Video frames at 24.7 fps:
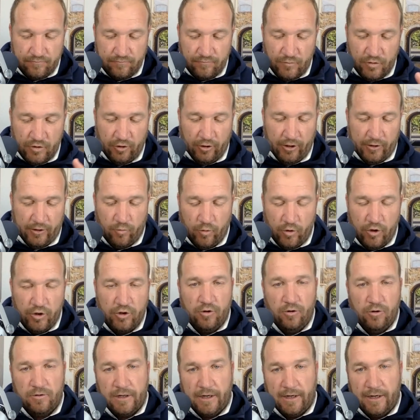you're at work
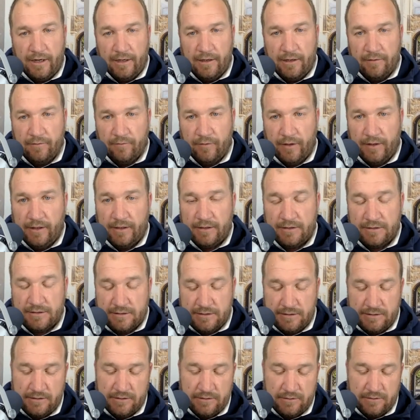all day, then
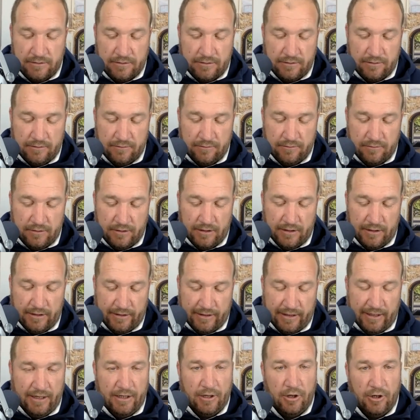it's uh,
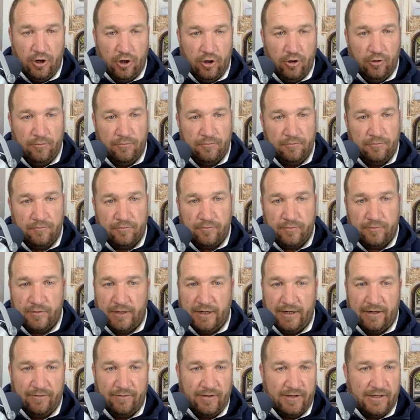getting home,
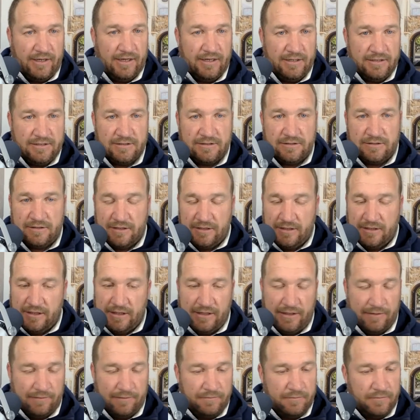getting the kids
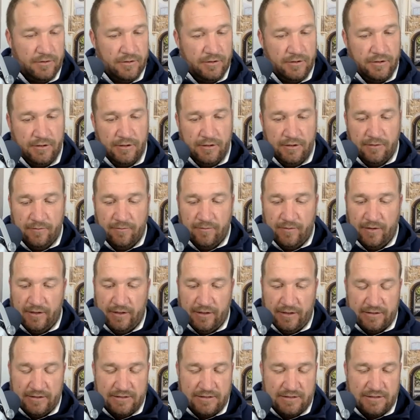dinner, then
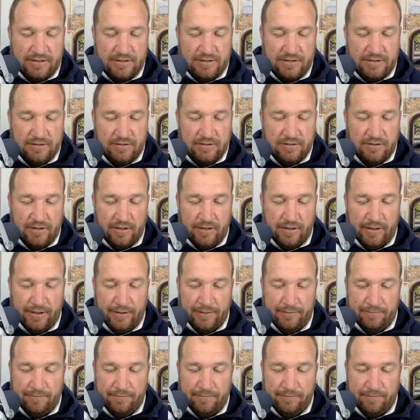it's
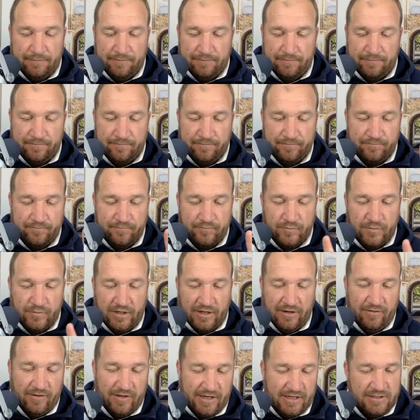um,
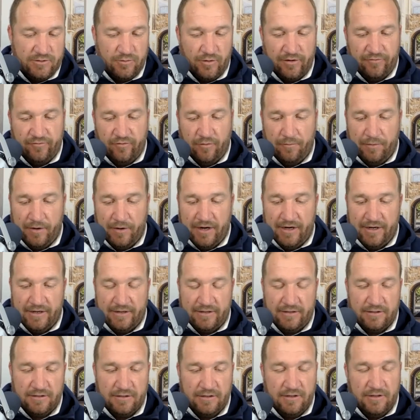getting the kids ready for
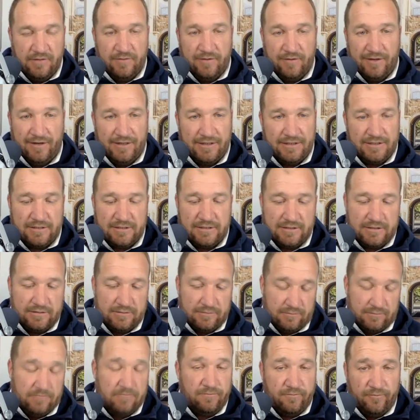bed, then it's
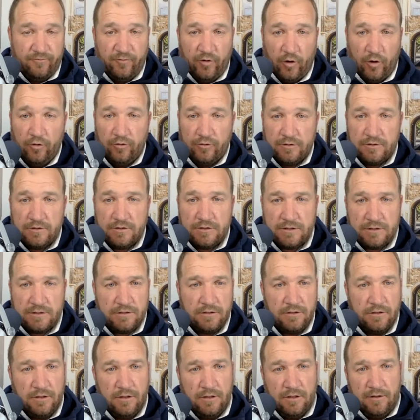phones,
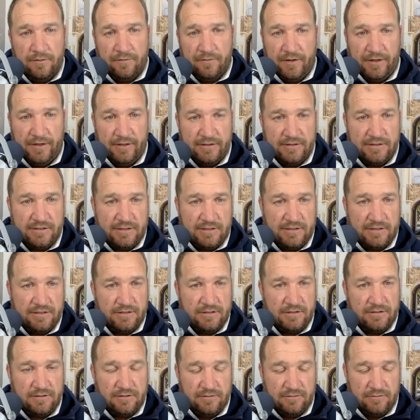then it's